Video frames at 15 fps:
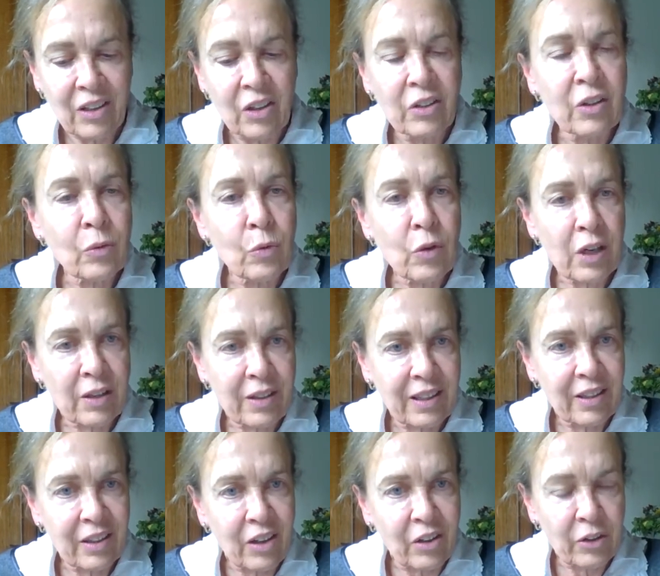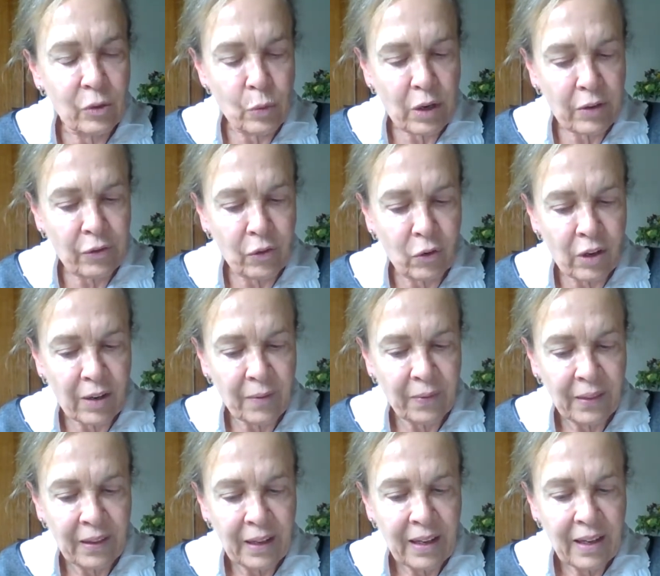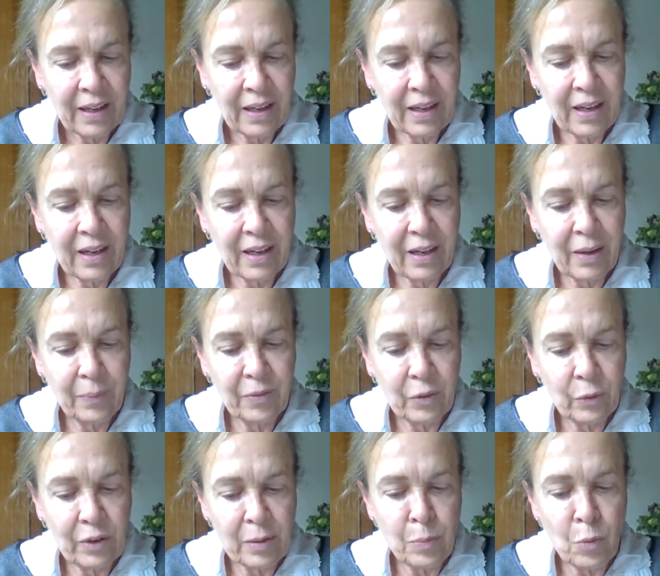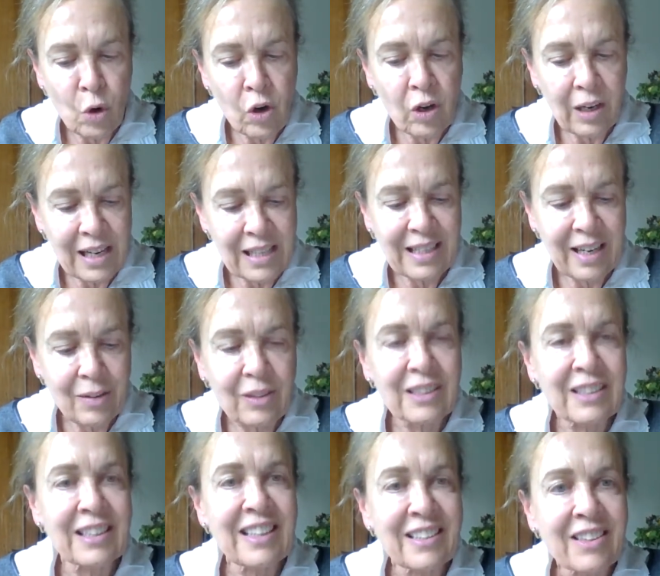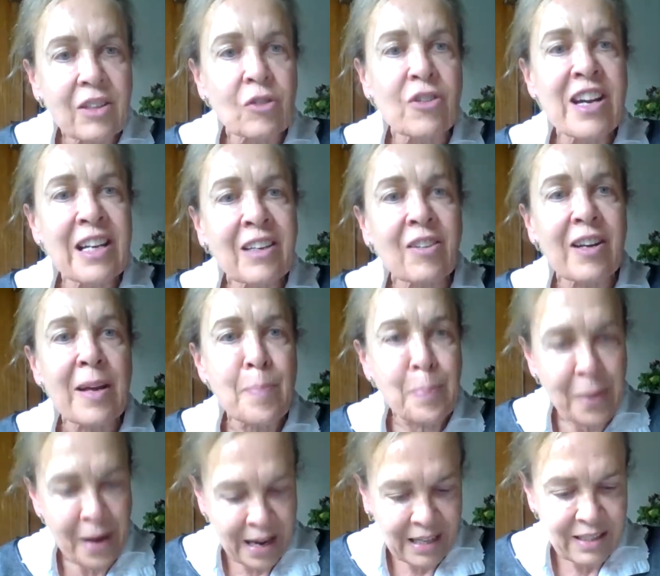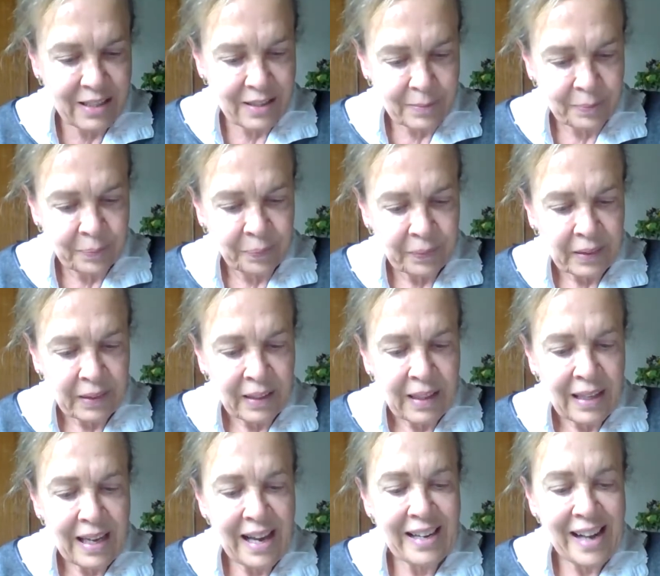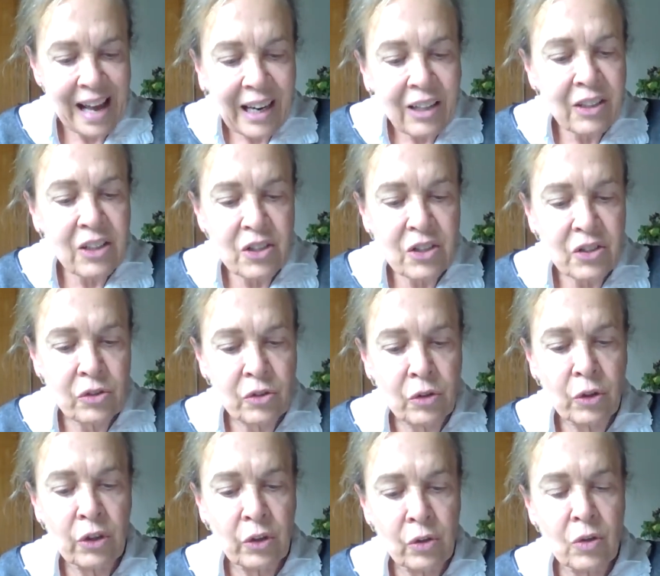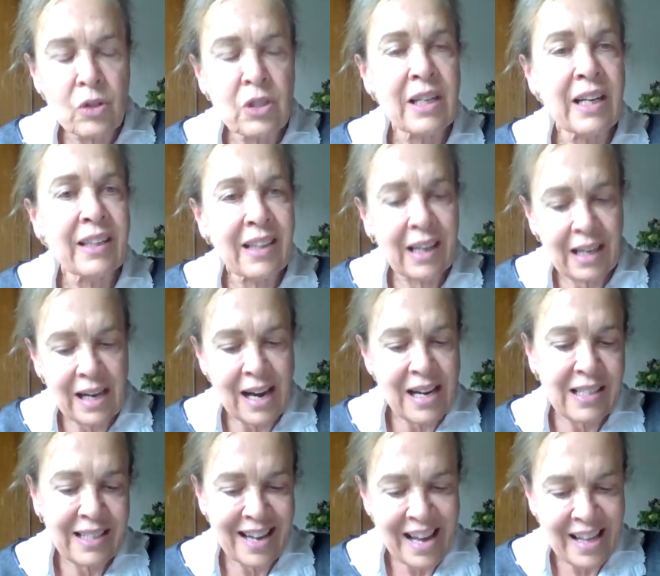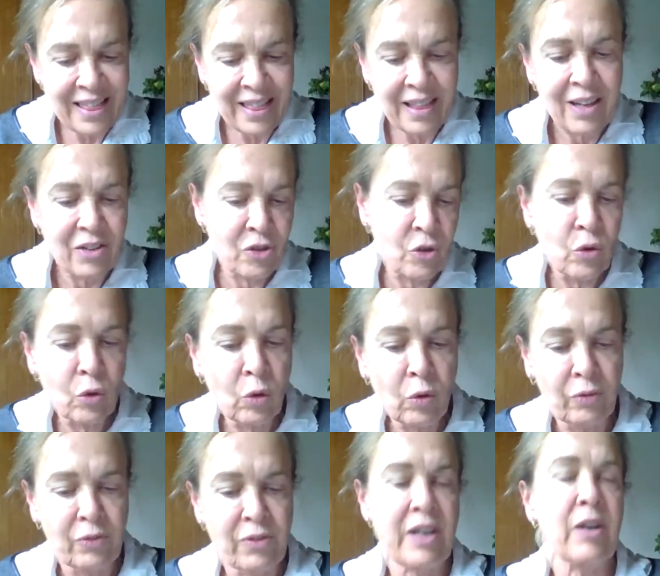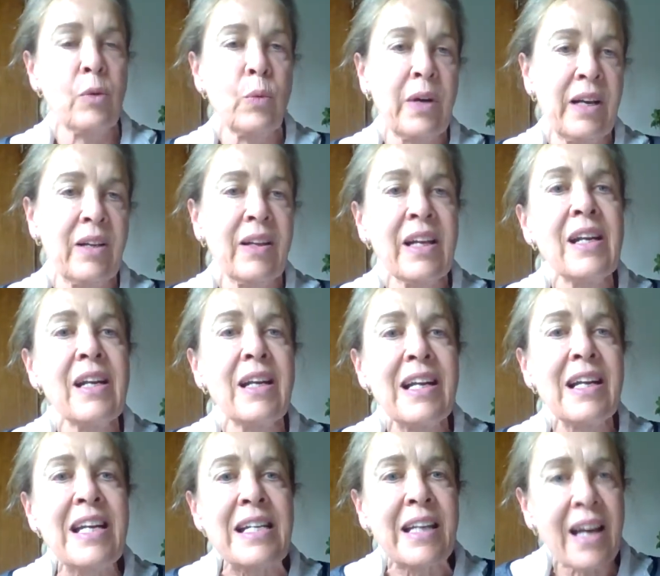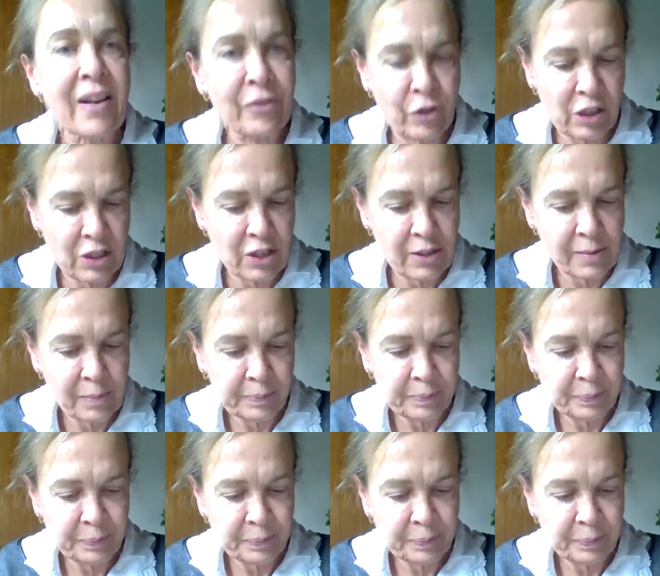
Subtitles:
on the work floor with more or less guaranteed greener impact, analogous to using the Kaizen tool very well in lean efforts.